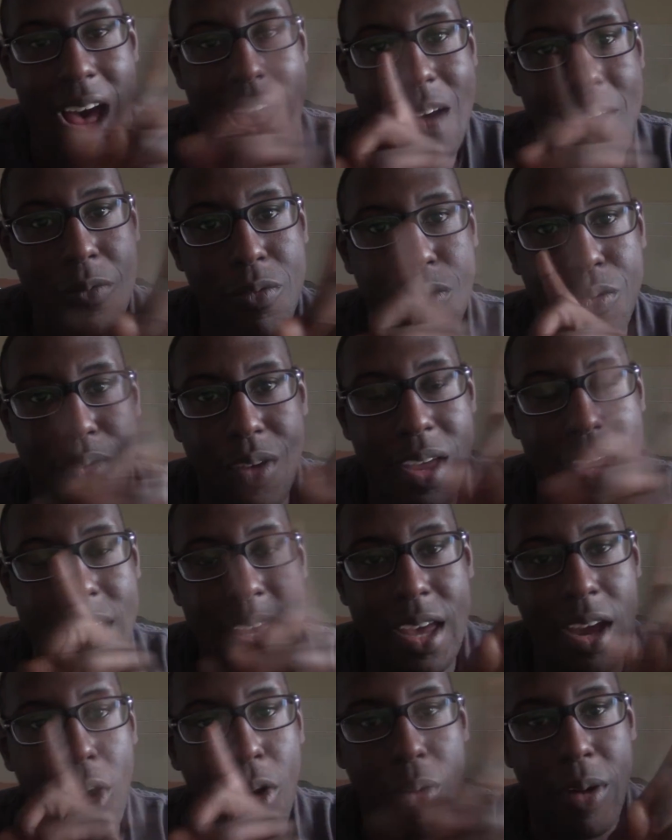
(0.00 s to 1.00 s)
I'm
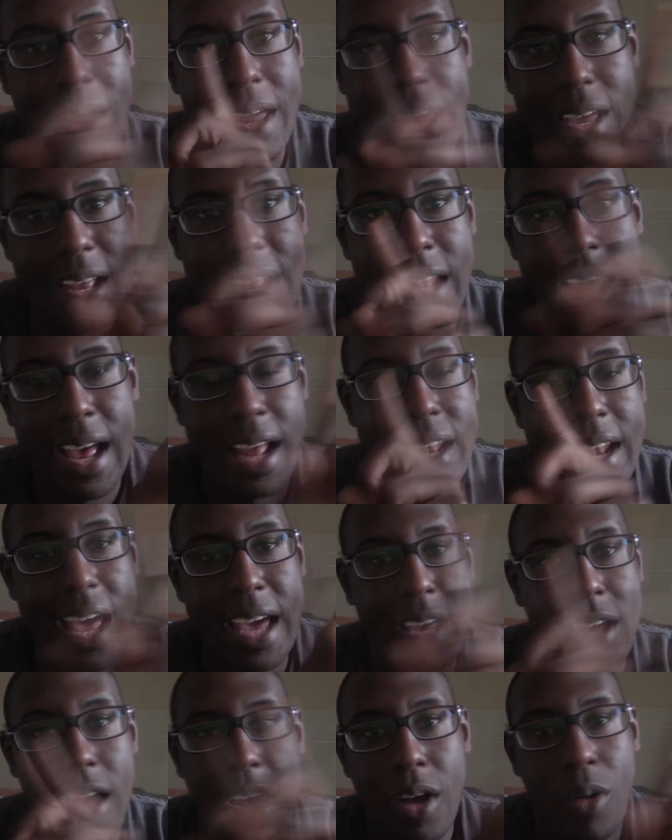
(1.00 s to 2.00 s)
fingering,
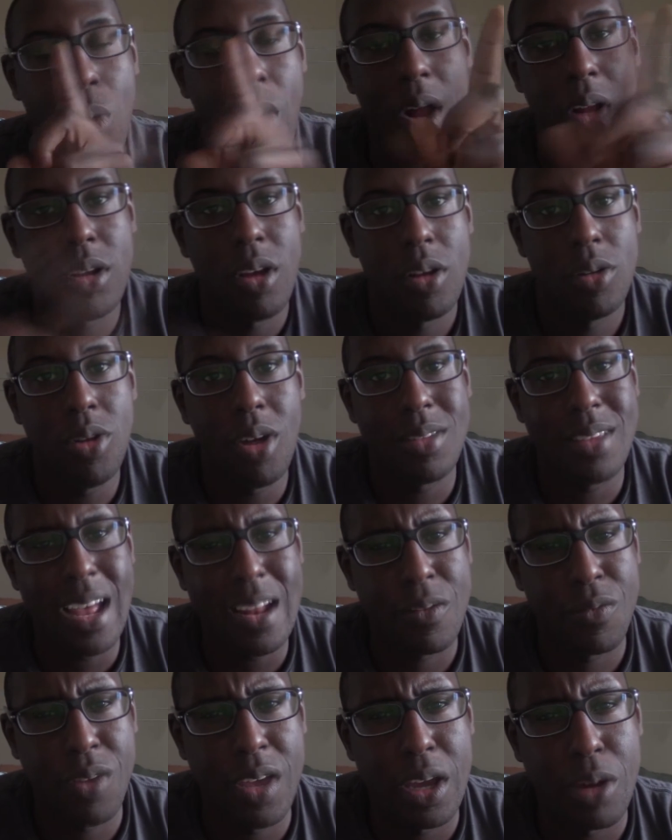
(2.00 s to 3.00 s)
like, well, not
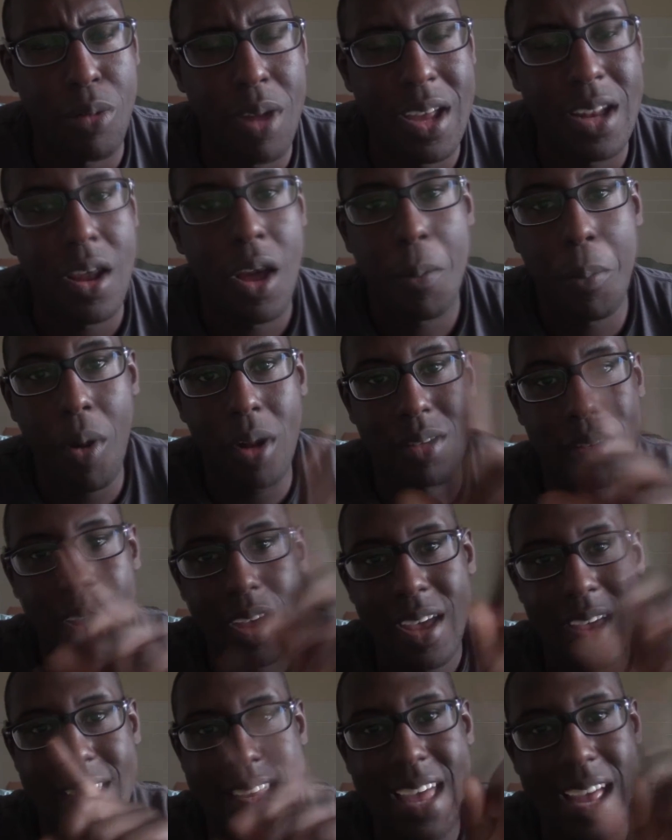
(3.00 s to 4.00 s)
that fingering, but
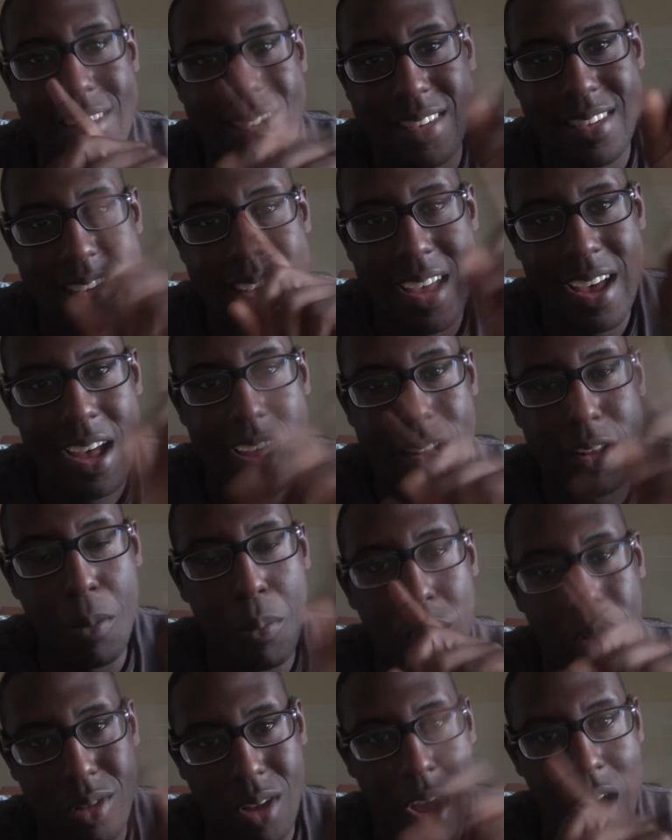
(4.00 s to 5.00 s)
yes, the
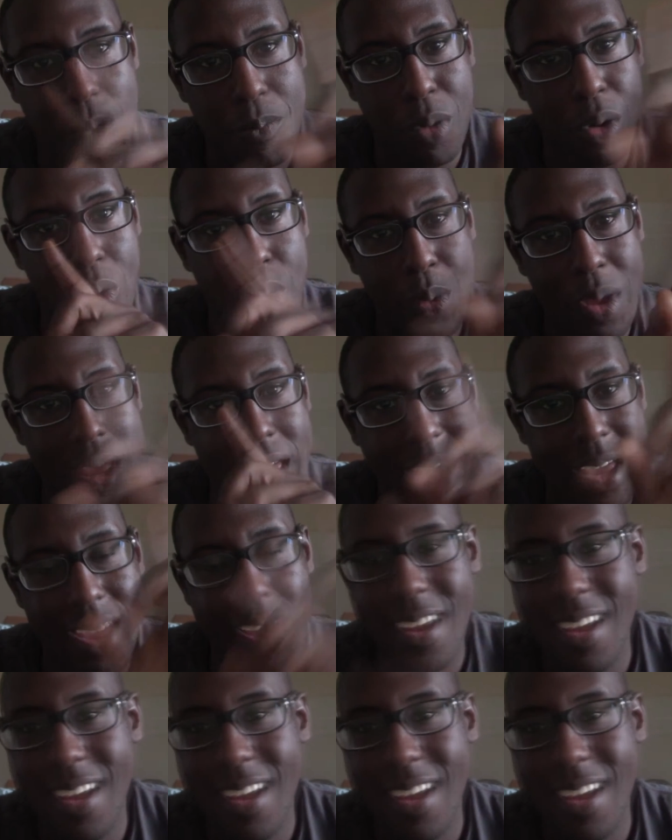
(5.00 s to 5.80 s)
Mutombo way.